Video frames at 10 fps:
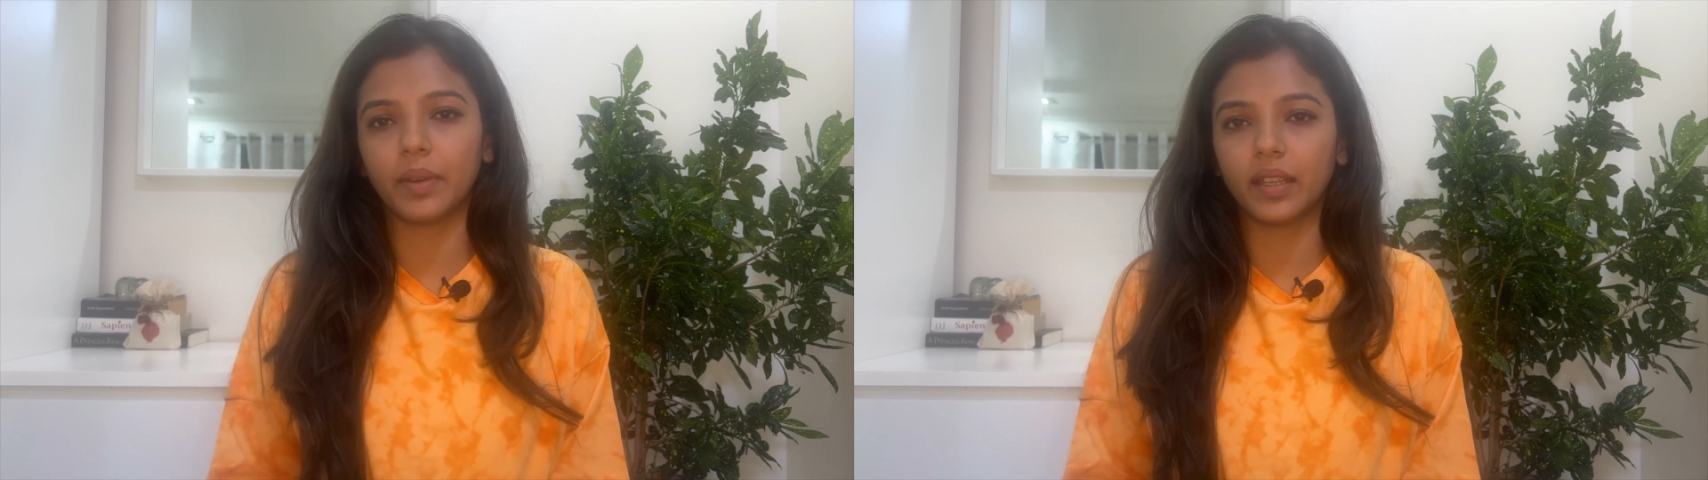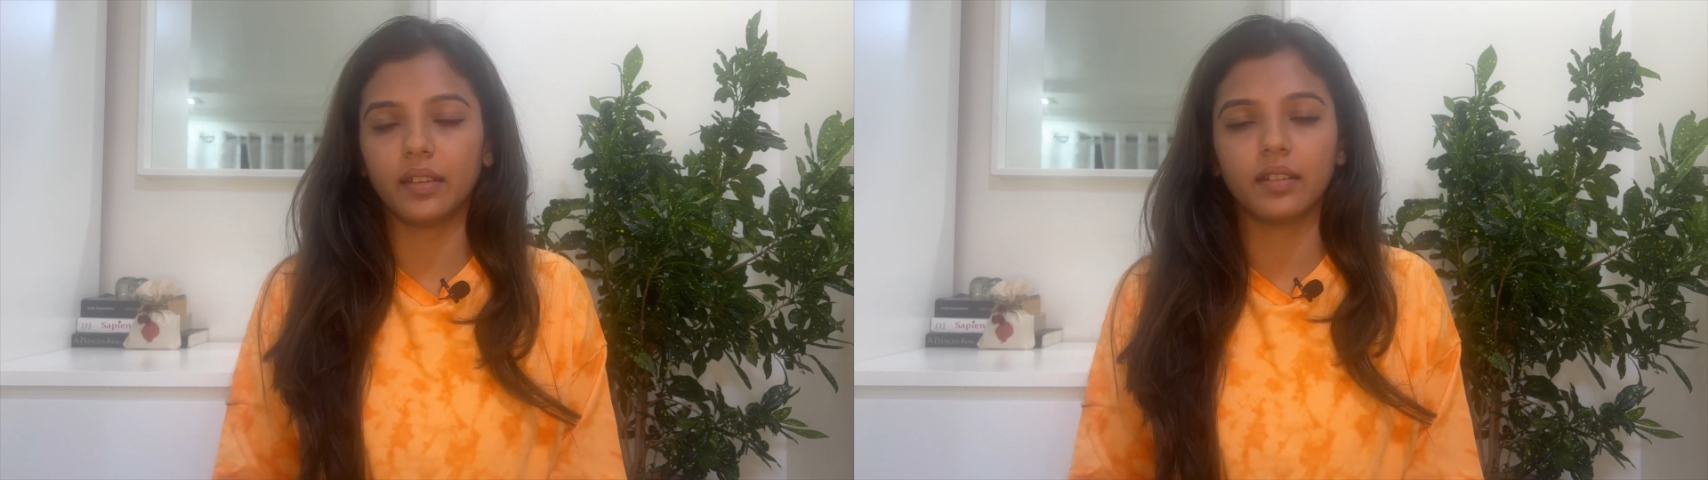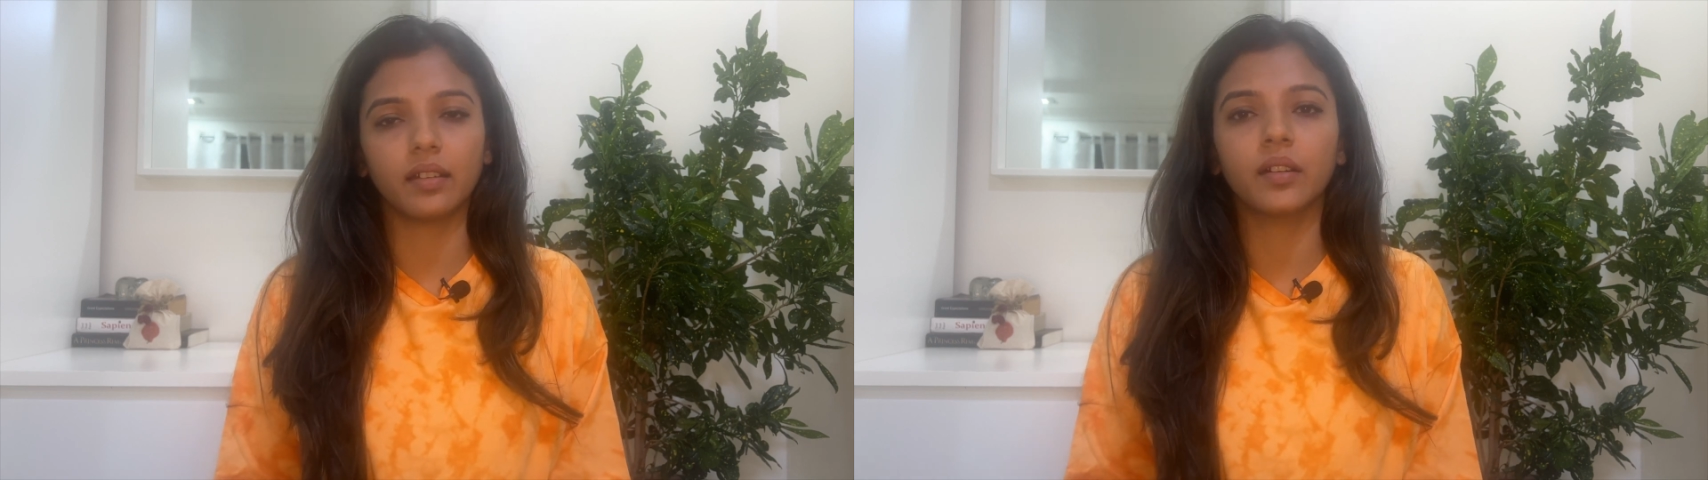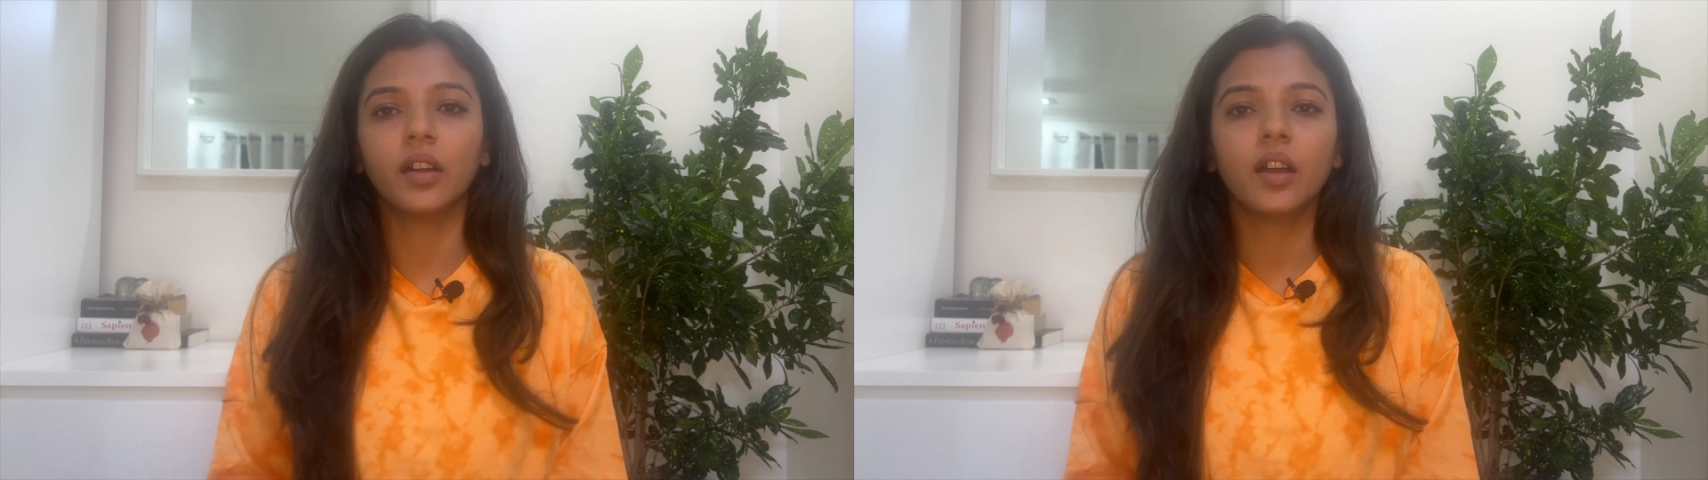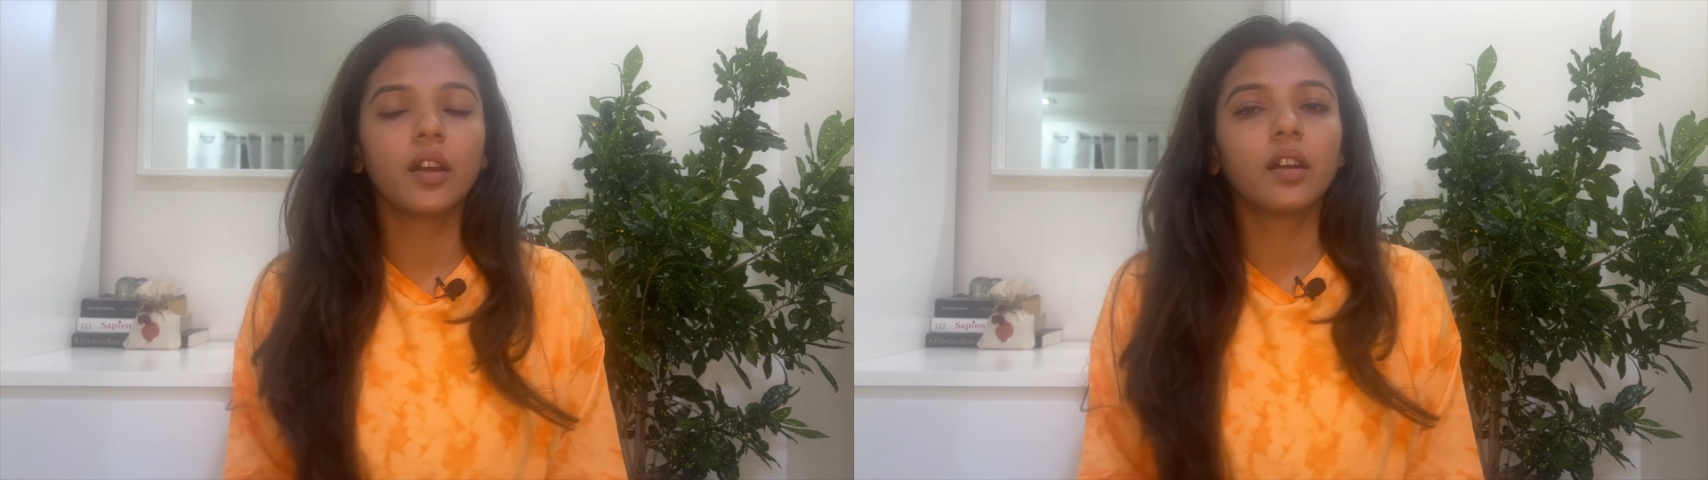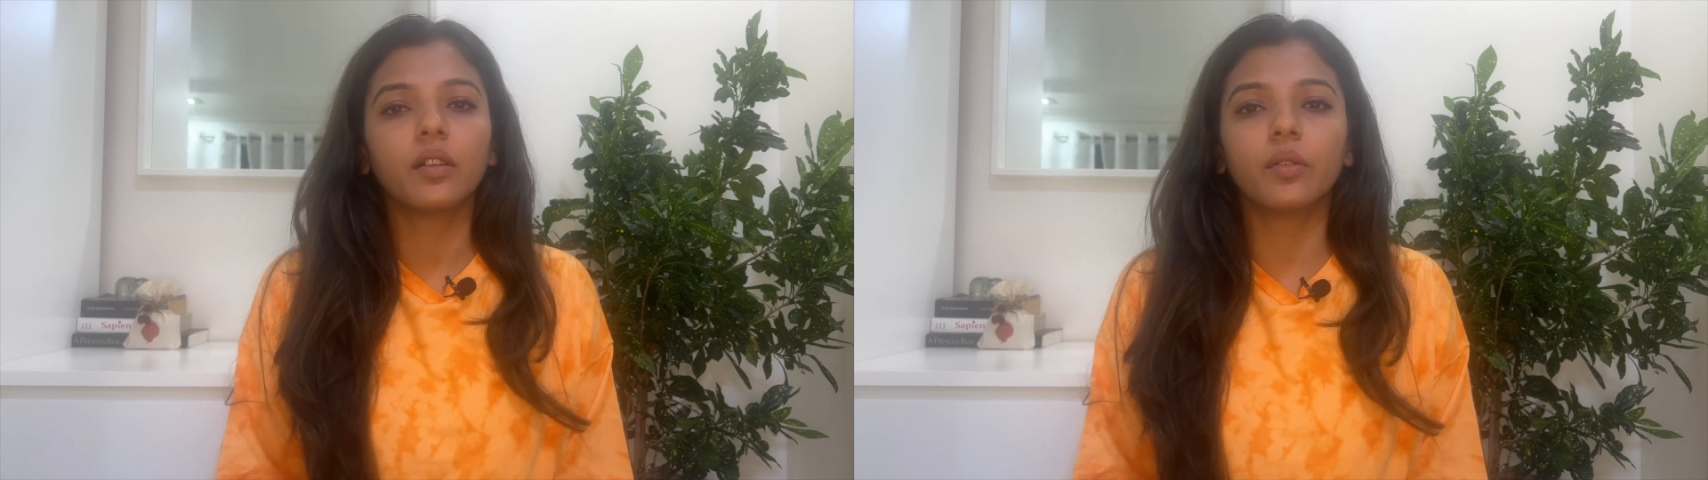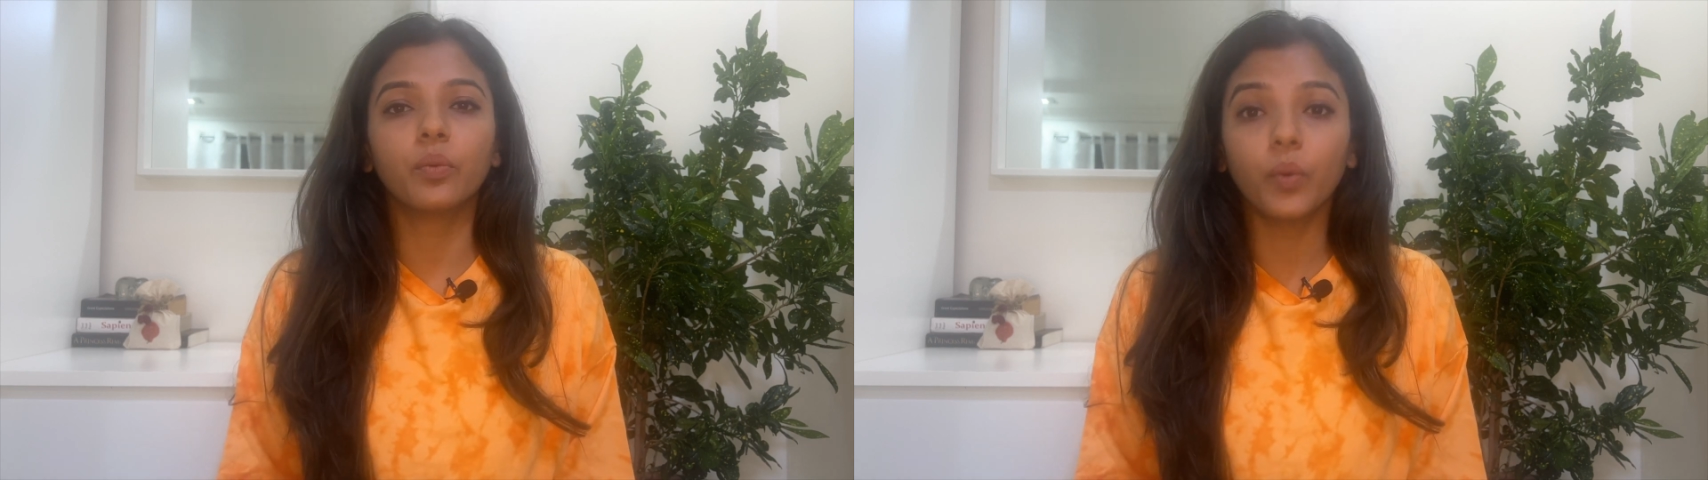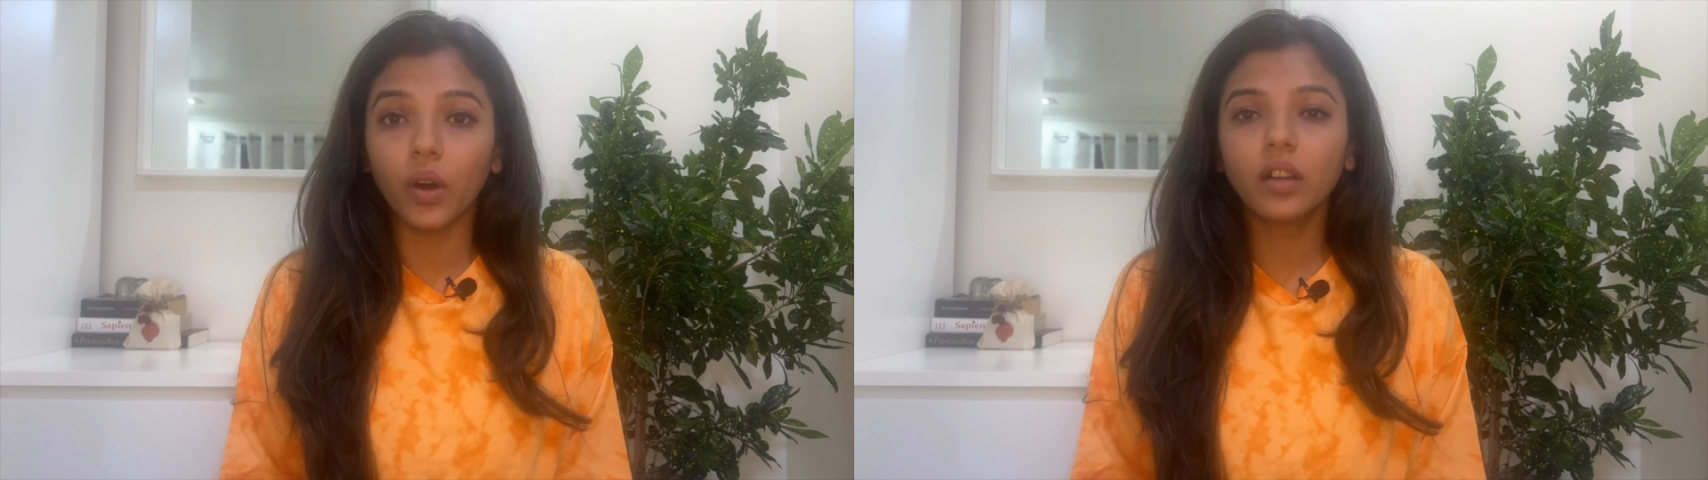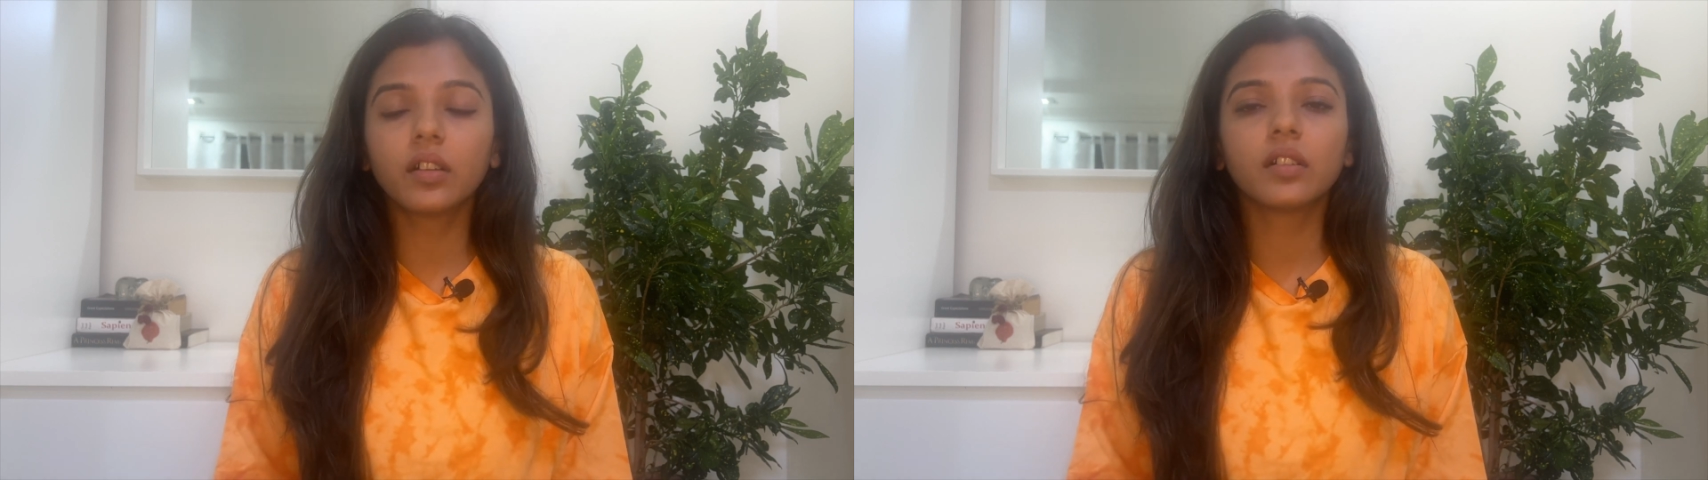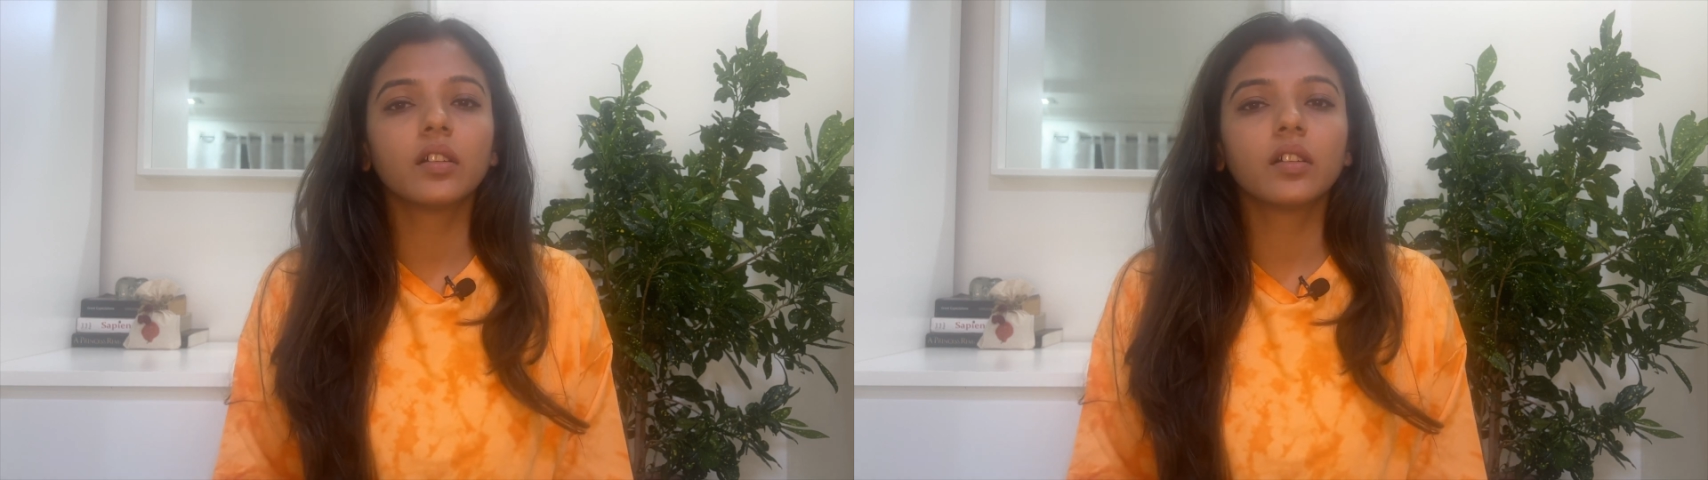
and work,